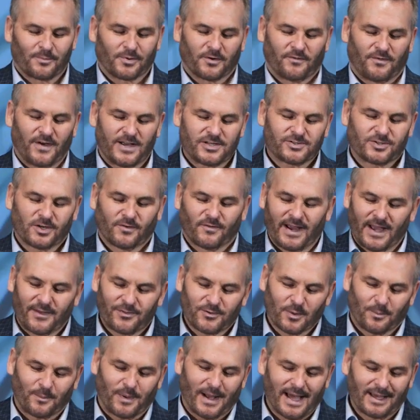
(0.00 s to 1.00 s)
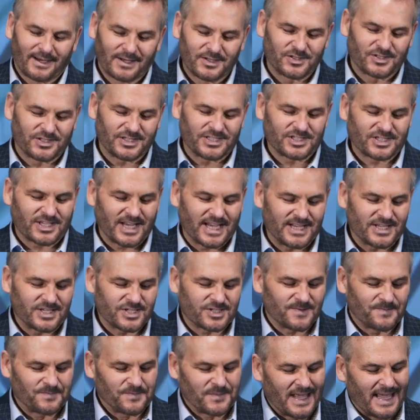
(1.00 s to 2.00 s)
a professor of anthropology,
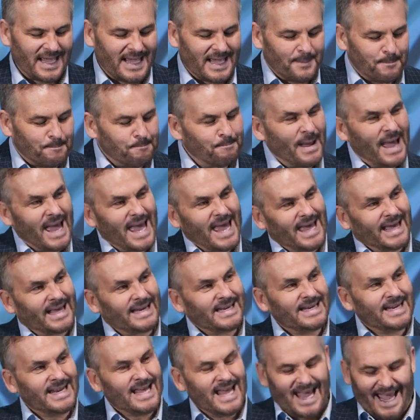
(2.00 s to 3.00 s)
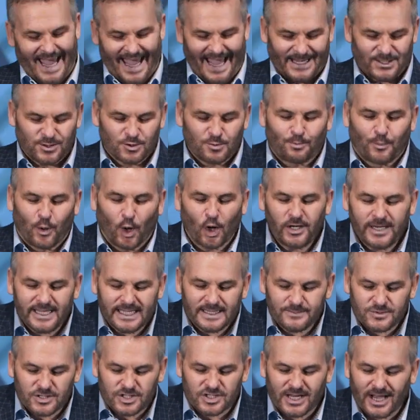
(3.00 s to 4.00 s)
says, "Man has put
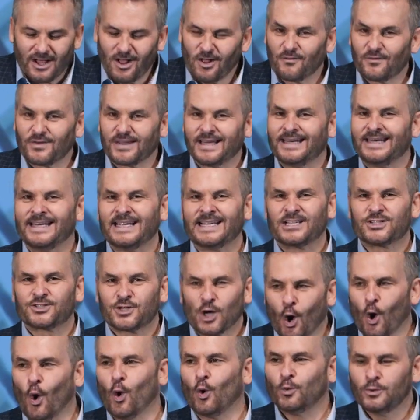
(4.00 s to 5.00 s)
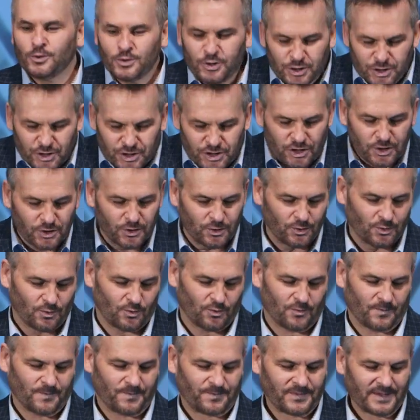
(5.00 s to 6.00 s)
himself in his own
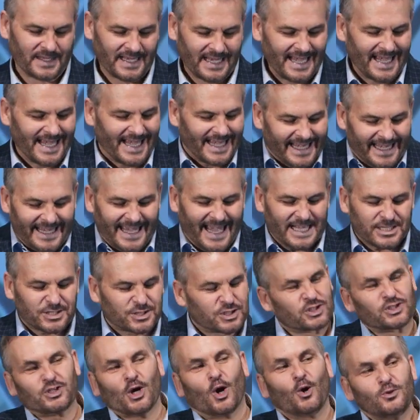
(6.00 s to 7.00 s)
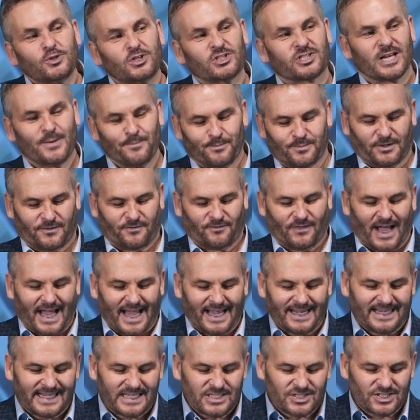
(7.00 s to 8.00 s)
zoo. He has so
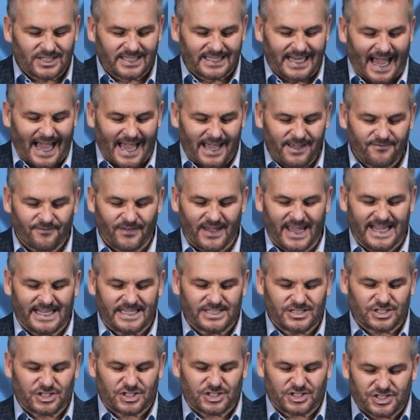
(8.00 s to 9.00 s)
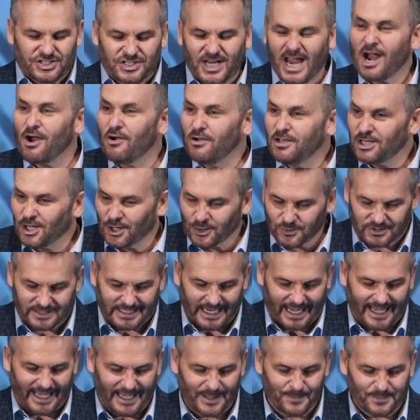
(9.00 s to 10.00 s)
simplified his life and
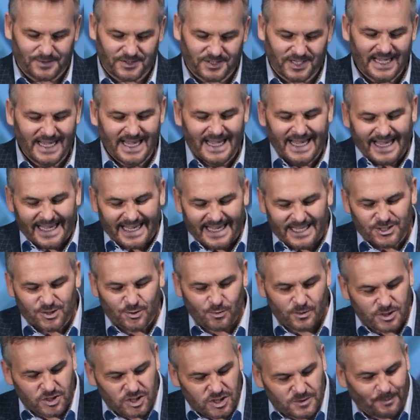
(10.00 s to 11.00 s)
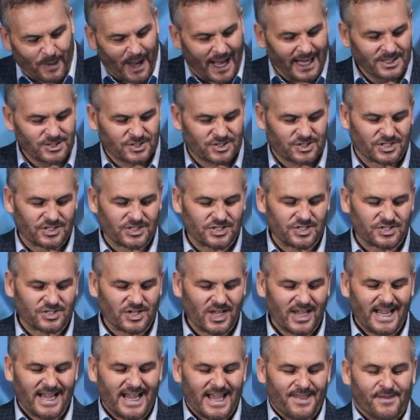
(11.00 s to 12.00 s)
stereotyped his responses
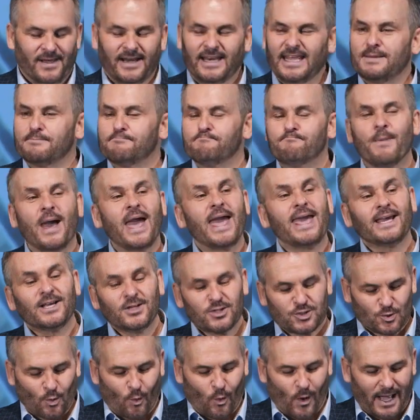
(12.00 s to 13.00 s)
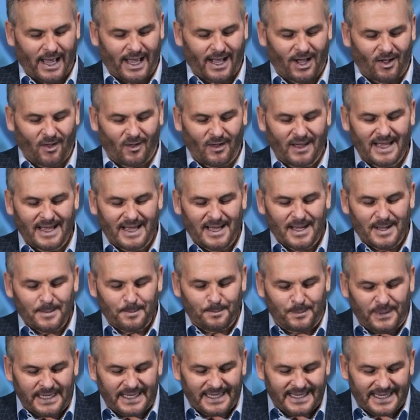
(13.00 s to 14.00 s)
that he may as well
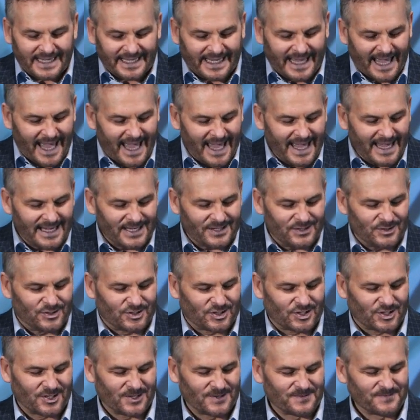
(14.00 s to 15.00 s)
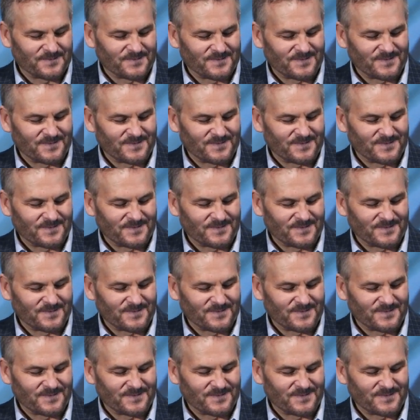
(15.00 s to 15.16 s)
be in a cage.